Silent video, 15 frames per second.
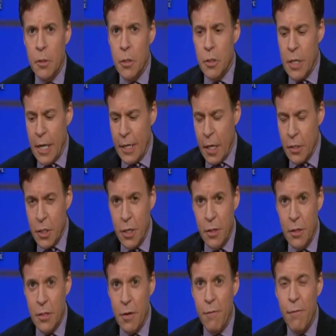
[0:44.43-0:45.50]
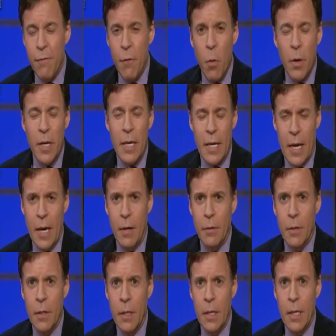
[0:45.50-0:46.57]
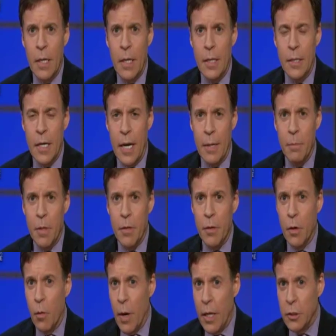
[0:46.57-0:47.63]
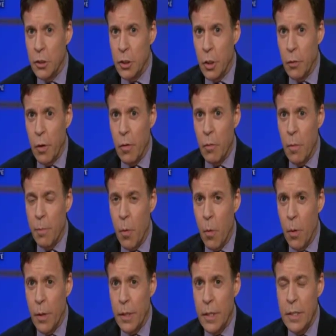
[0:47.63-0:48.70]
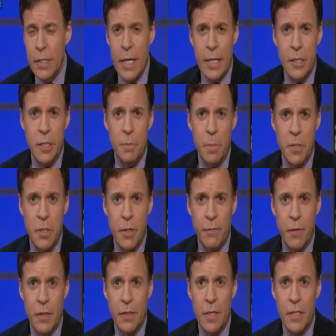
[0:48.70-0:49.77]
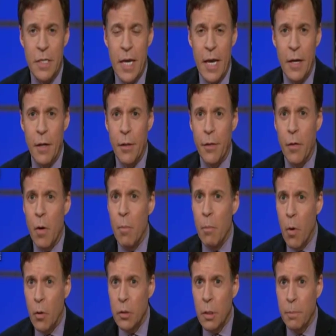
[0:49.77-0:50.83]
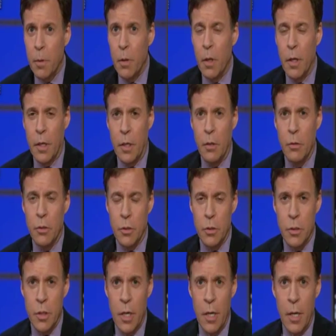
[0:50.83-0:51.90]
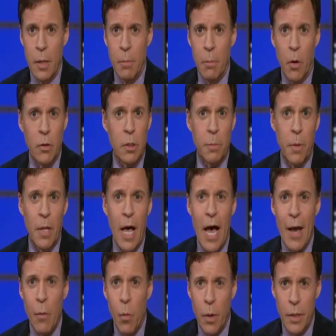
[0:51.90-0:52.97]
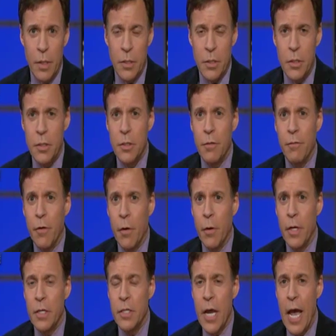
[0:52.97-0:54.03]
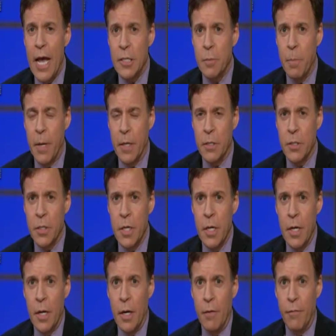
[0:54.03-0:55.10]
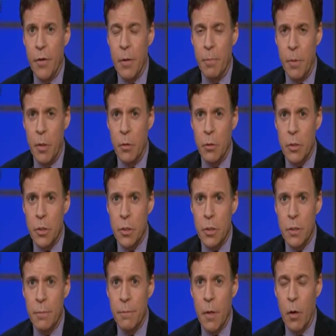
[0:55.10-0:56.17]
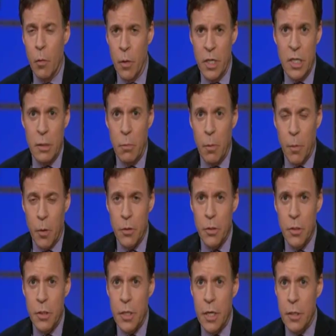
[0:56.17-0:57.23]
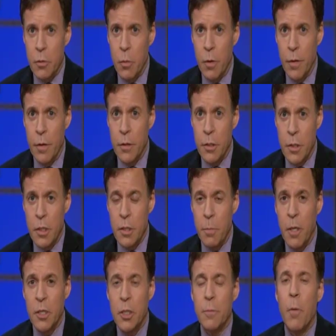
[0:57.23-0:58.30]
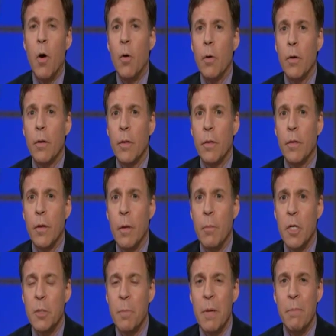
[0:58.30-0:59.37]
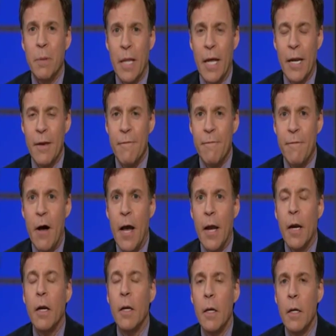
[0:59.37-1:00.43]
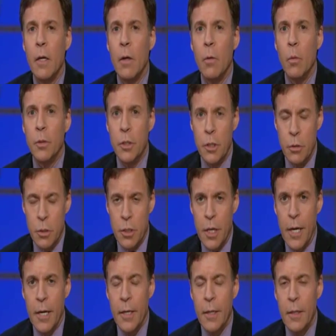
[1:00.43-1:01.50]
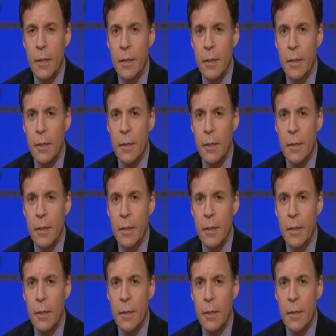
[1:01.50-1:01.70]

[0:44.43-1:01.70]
Mr. Sandusky, there's a 40-count indictment. The grand jury report contains specific detail. There are multiple accusers, multiple eyewitnesses to various aspects of the abuse. A reasonable person says where there's this much smoke, there must be plenty of fire. What do you say?